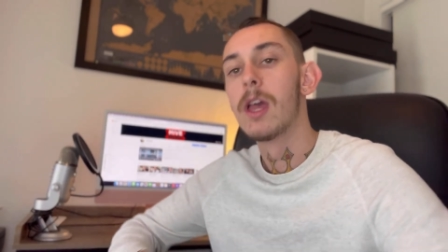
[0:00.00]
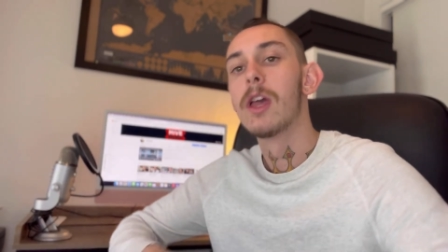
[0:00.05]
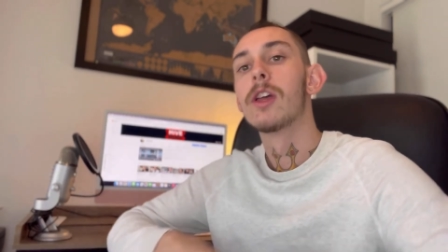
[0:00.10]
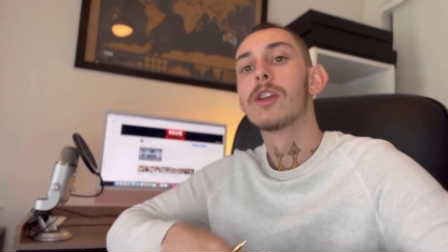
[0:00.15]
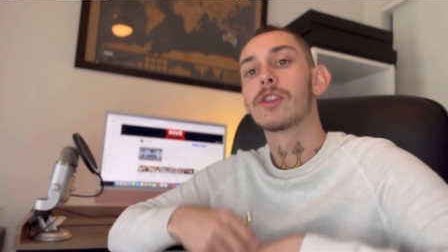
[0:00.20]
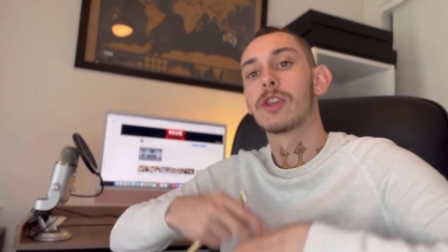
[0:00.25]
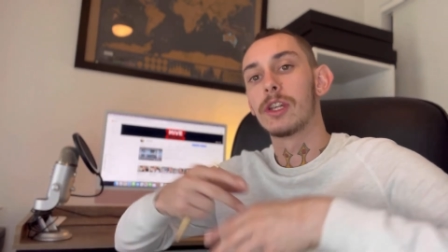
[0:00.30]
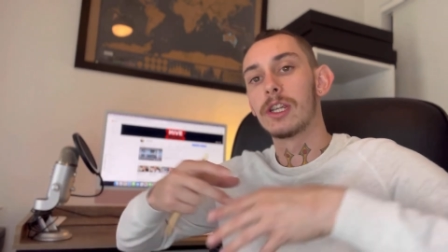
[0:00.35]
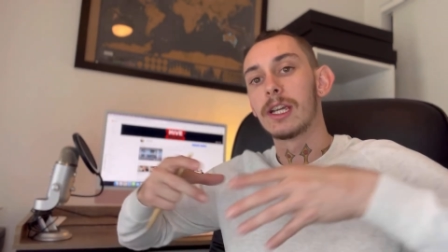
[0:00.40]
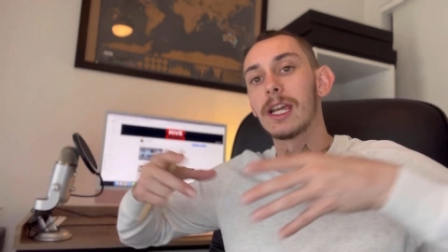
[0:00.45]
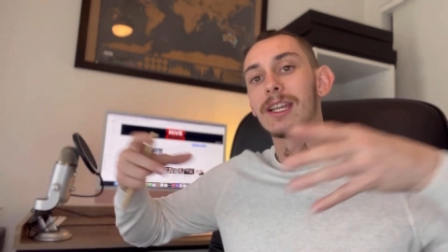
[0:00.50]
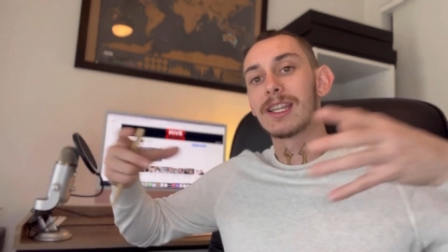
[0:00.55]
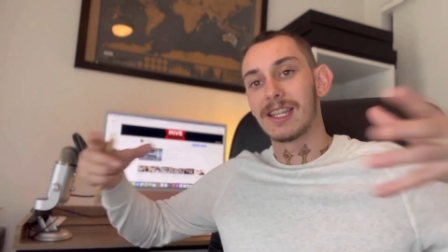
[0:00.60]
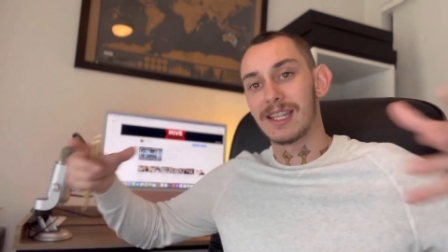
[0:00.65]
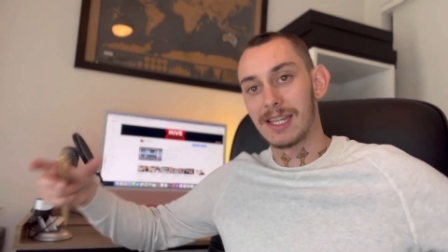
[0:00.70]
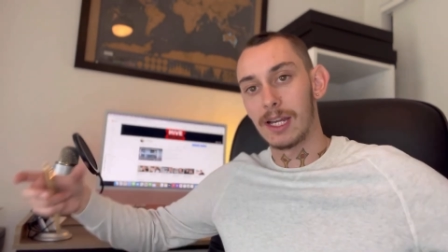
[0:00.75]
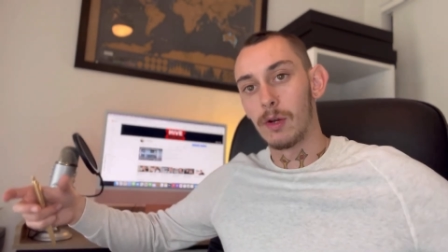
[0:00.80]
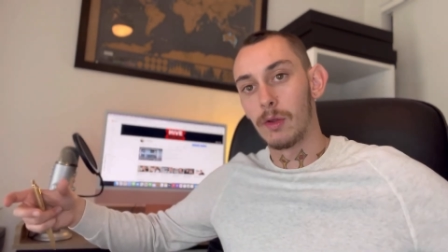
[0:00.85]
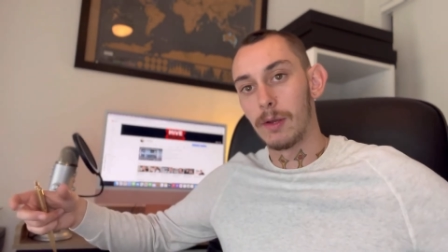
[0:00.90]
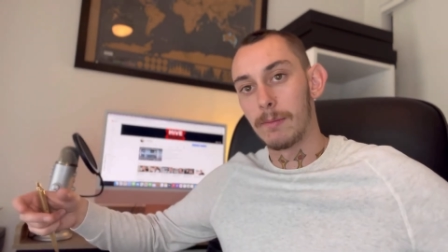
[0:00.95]
So you get to see
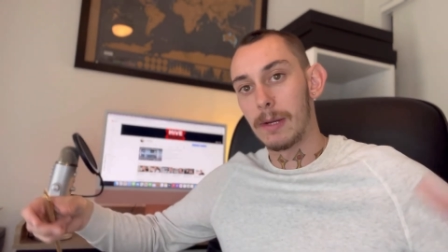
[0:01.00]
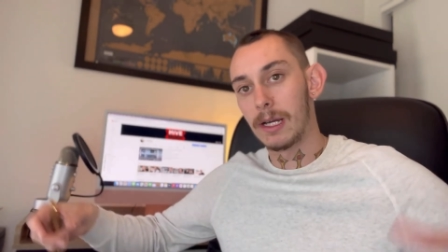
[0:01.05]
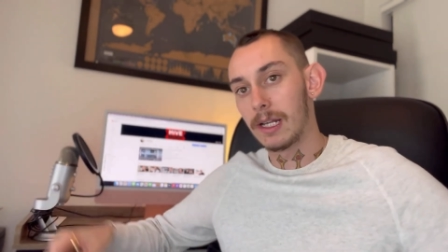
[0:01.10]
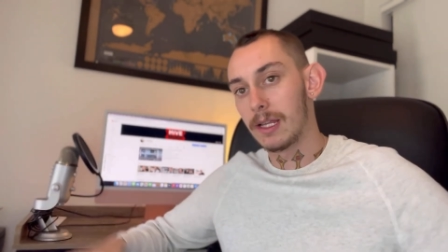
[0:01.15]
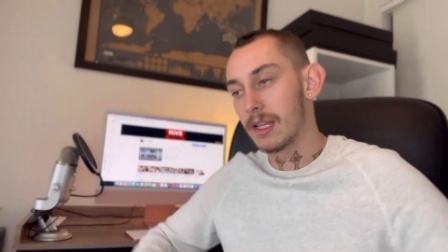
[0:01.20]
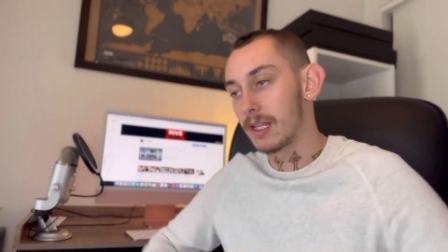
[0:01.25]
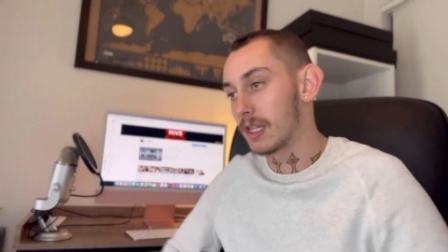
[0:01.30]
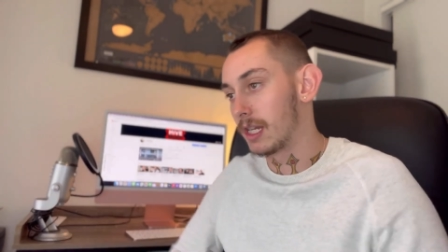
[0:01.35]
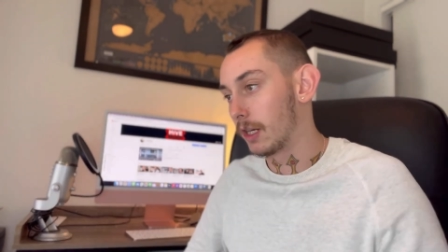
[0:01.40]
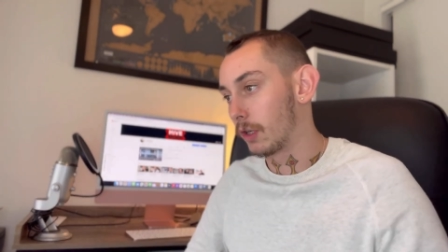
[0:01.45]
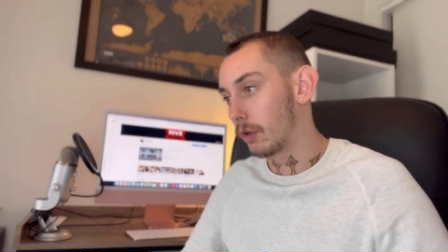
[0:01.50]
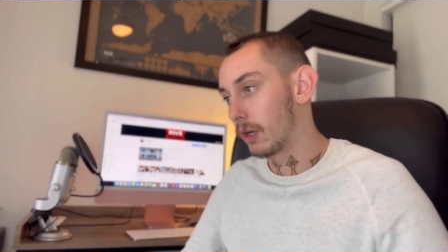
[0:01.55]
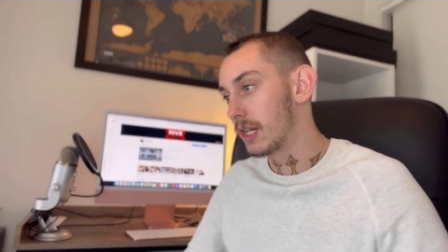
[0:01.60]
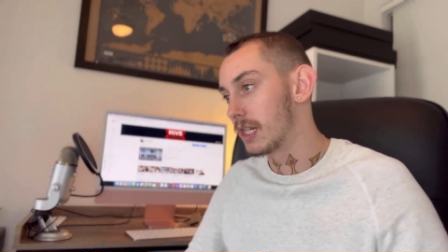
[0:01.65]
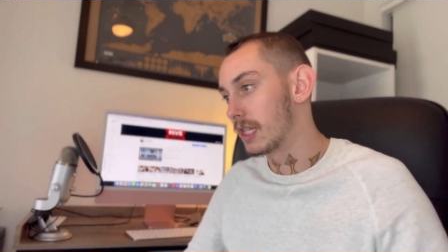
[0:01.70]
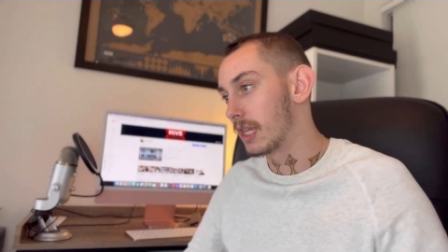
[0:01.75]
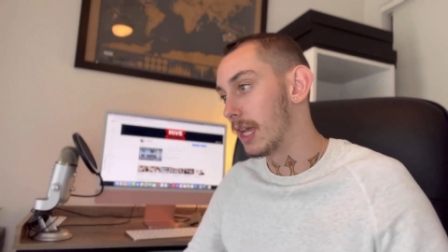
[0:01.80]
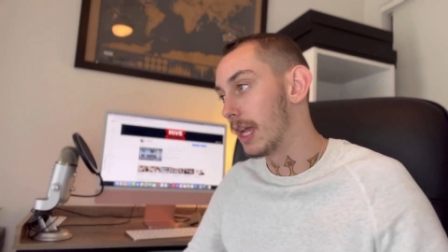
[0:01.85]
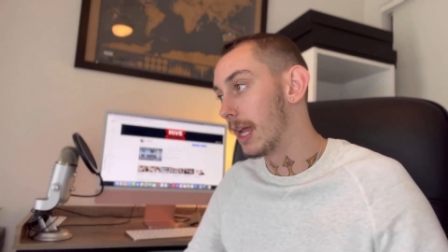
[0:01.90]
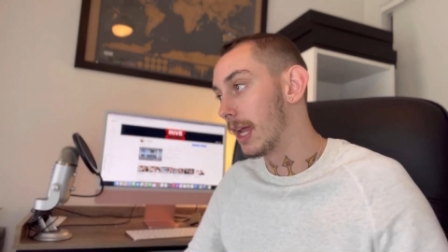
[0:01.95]
all the money that's increased
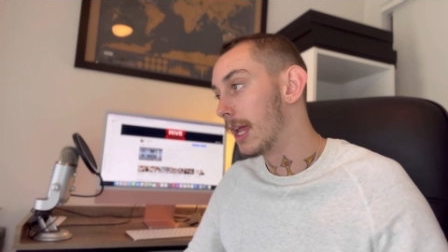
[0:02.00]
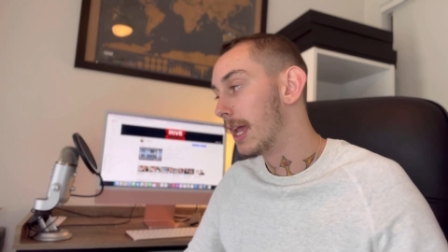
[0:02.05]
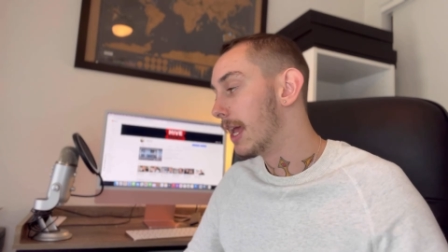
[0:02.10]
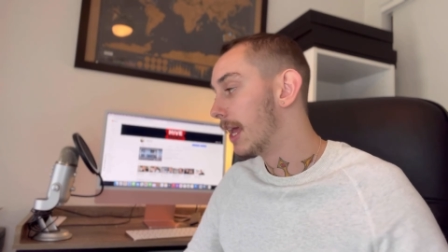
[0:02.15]
there.